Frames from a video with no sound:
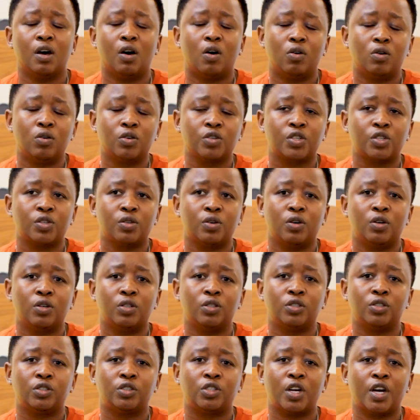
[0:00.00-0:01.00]

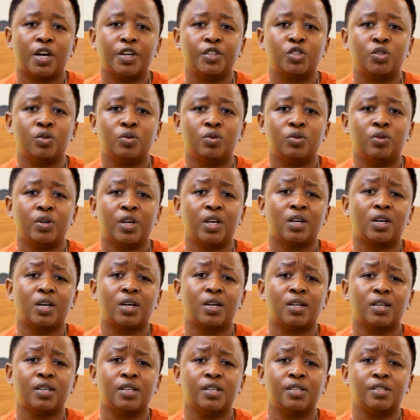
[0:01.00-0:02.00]
Also, try to
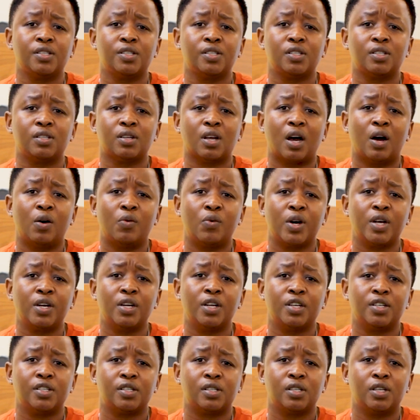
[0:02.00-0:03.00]
increase
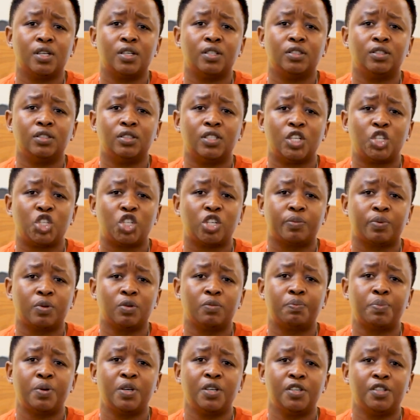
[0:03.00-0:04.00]
awareness in the
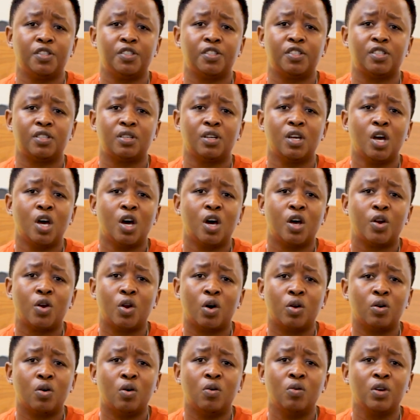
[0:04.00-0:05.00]
triple Ps
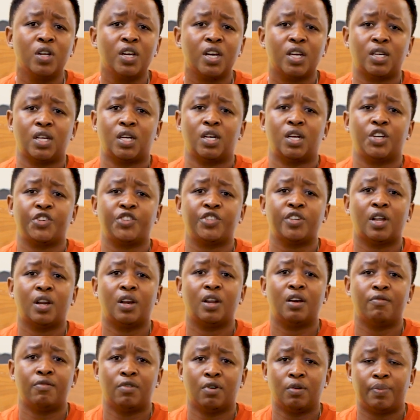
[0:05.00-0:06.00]
not only at the national
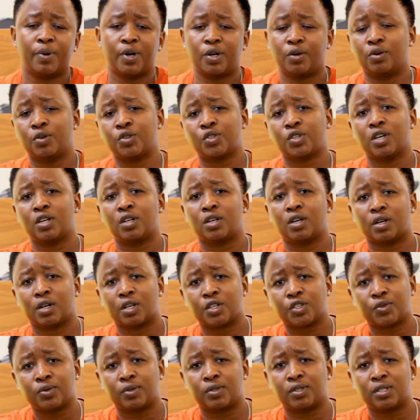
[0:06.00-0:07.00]
level but also at
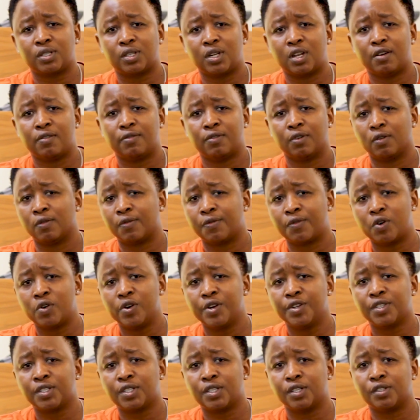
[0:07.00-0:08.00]
grassroots level.
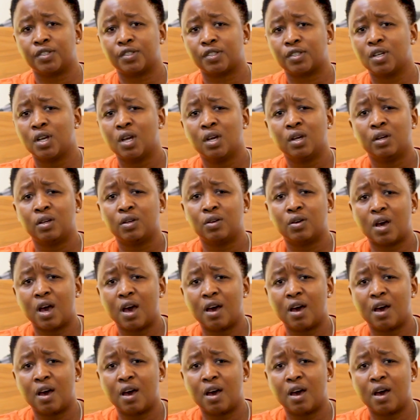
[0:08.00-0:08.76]
For instance, you